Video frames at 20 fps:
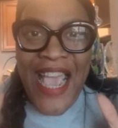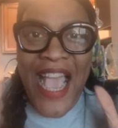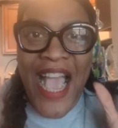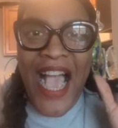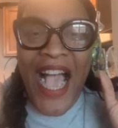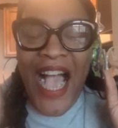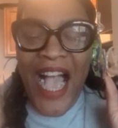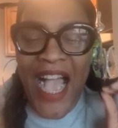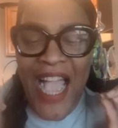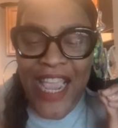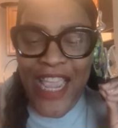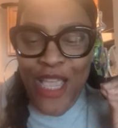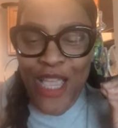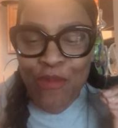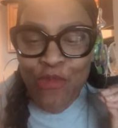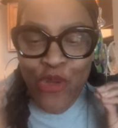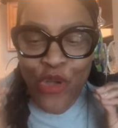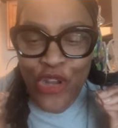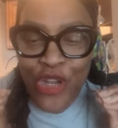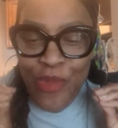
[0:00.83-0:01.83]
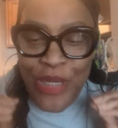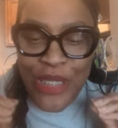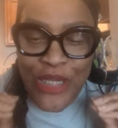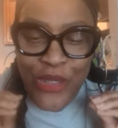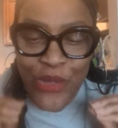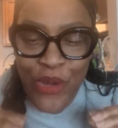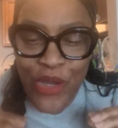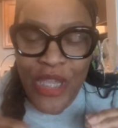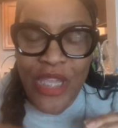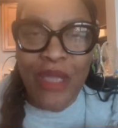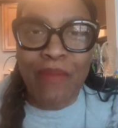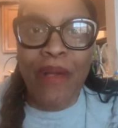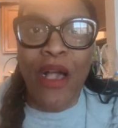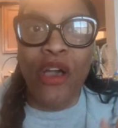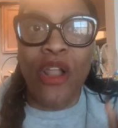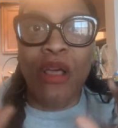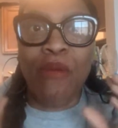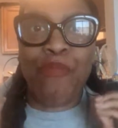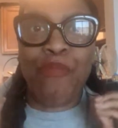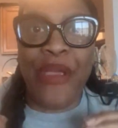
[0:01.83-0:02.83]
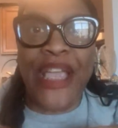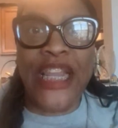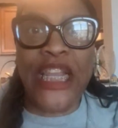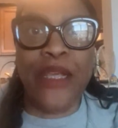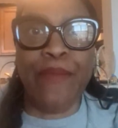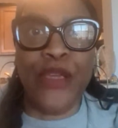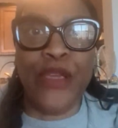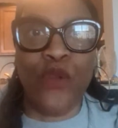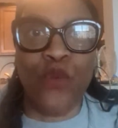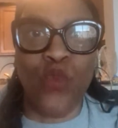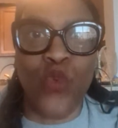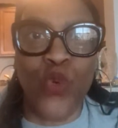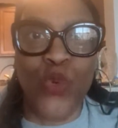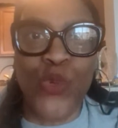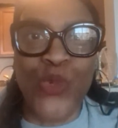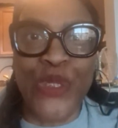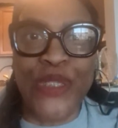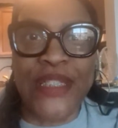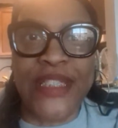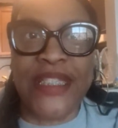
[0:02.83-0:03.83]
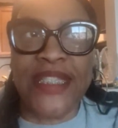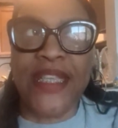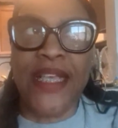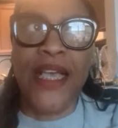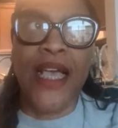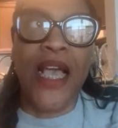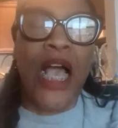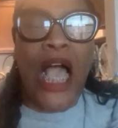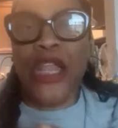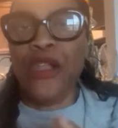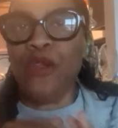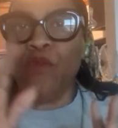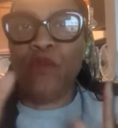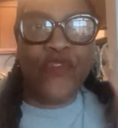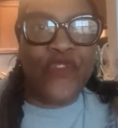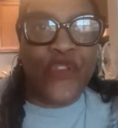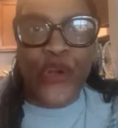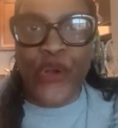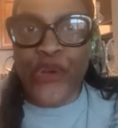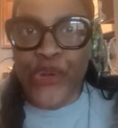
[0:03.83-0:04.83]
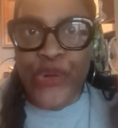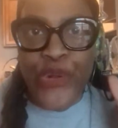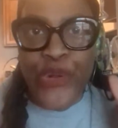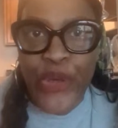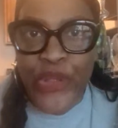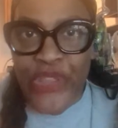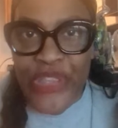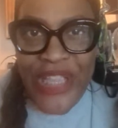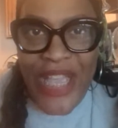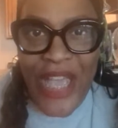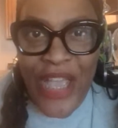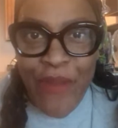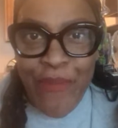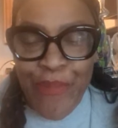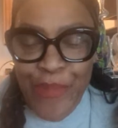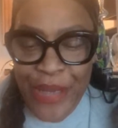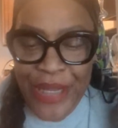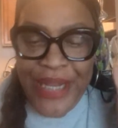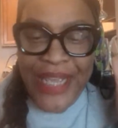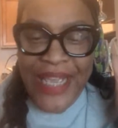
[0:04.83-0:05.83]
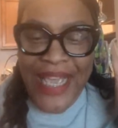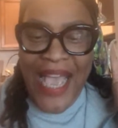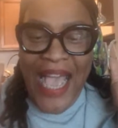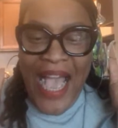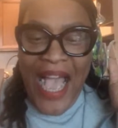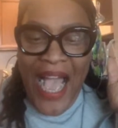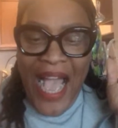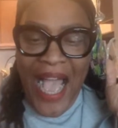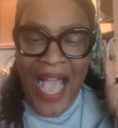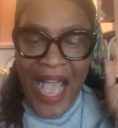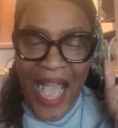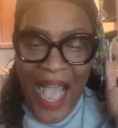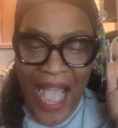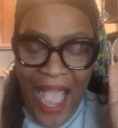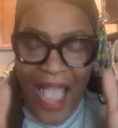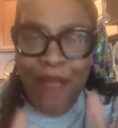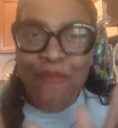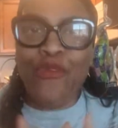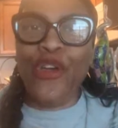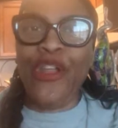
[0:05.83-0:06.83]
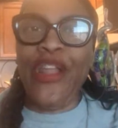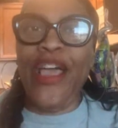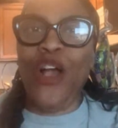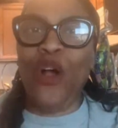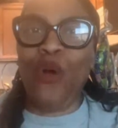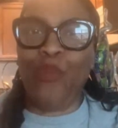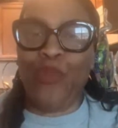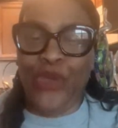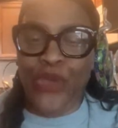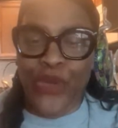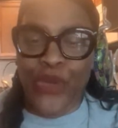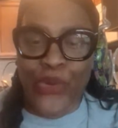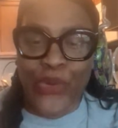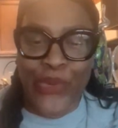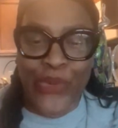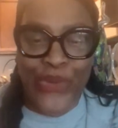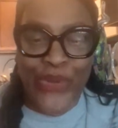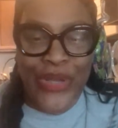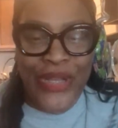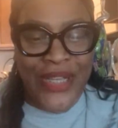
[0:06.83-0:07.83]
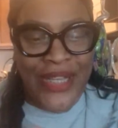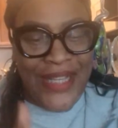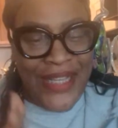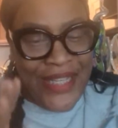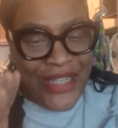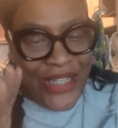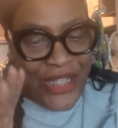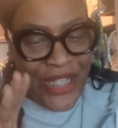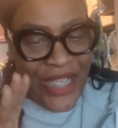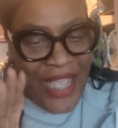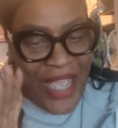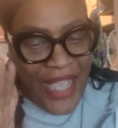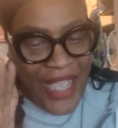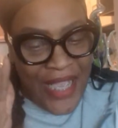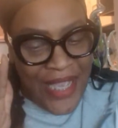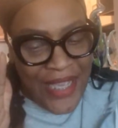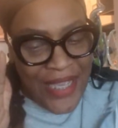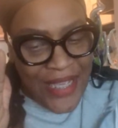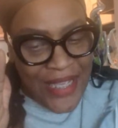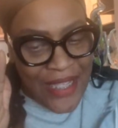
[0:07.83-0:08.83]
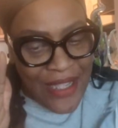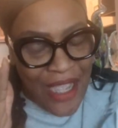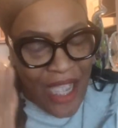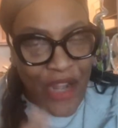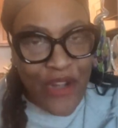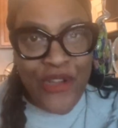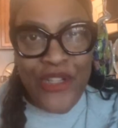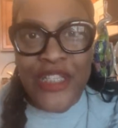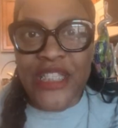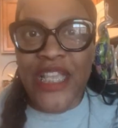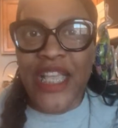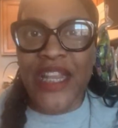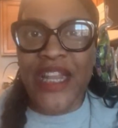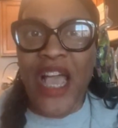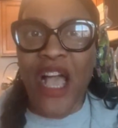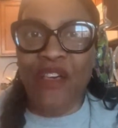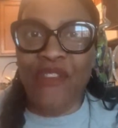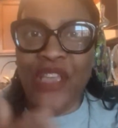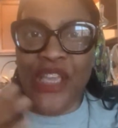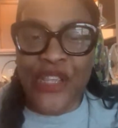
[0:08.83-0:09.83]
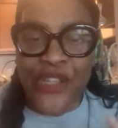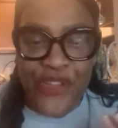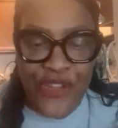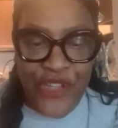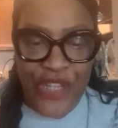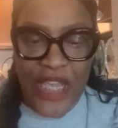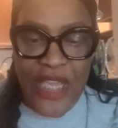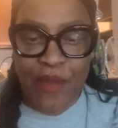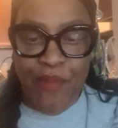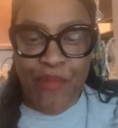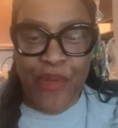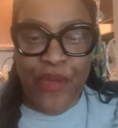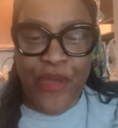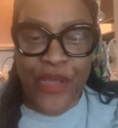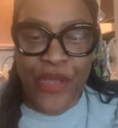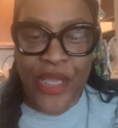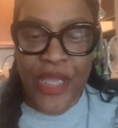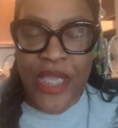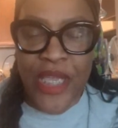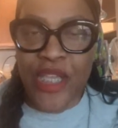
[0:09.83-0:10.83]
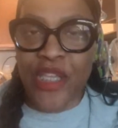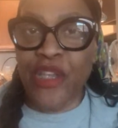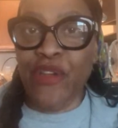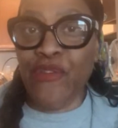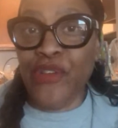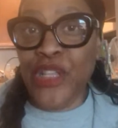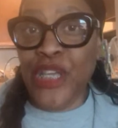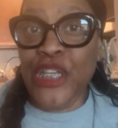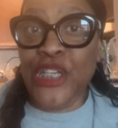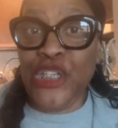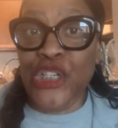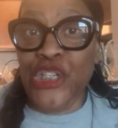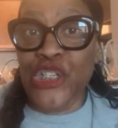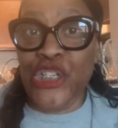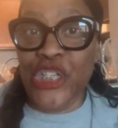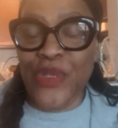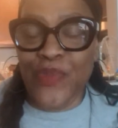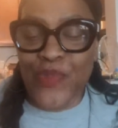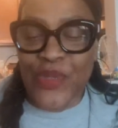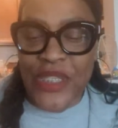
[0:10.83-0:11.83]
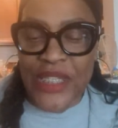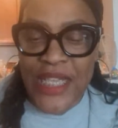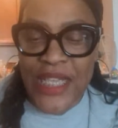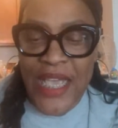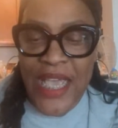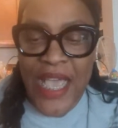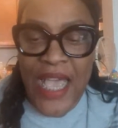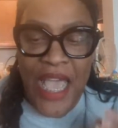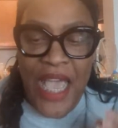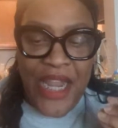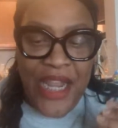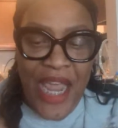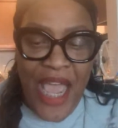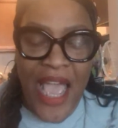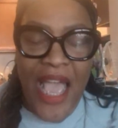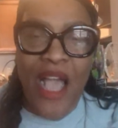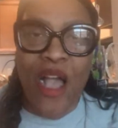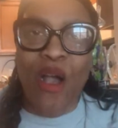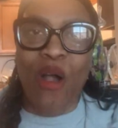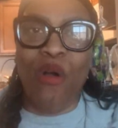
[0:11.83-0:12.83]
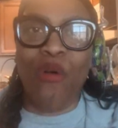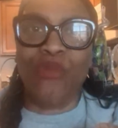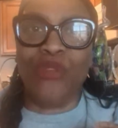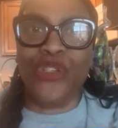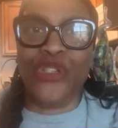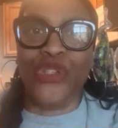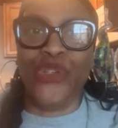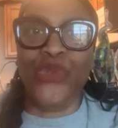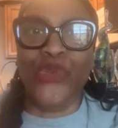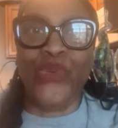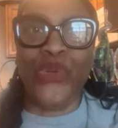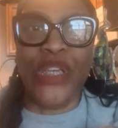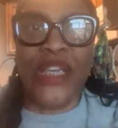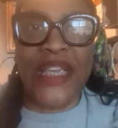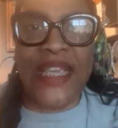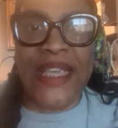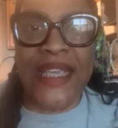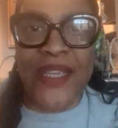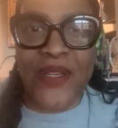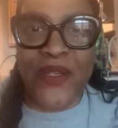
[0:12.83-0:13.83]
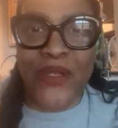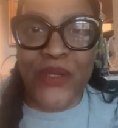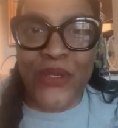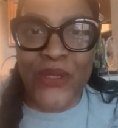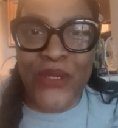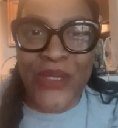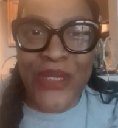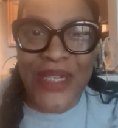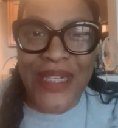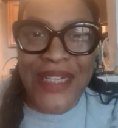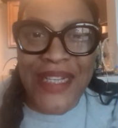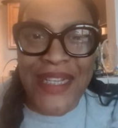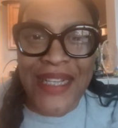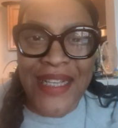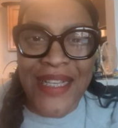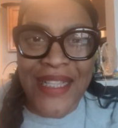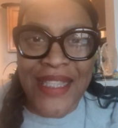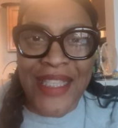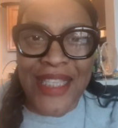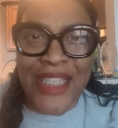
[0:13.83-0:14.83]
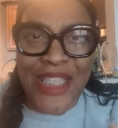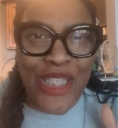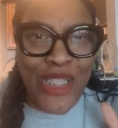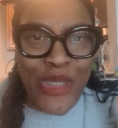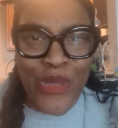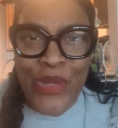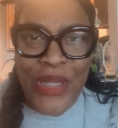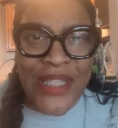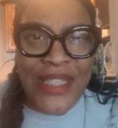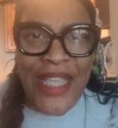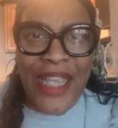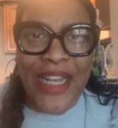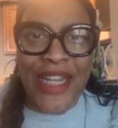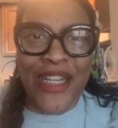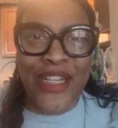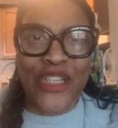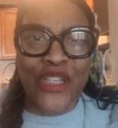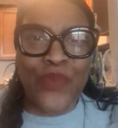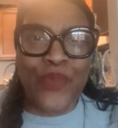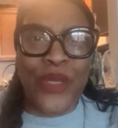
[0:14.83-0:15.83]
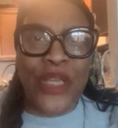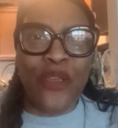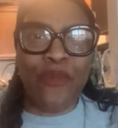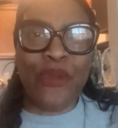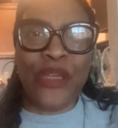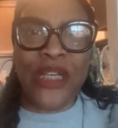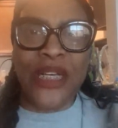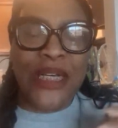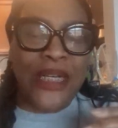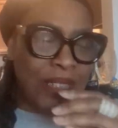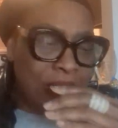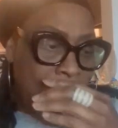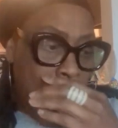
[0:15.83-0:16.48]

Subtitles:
I am going to be talking about abandonment wounds. I know we've heard it all the time, but I'm going to help you understand how they shape your relationships and how to heal. This is so exciting to me because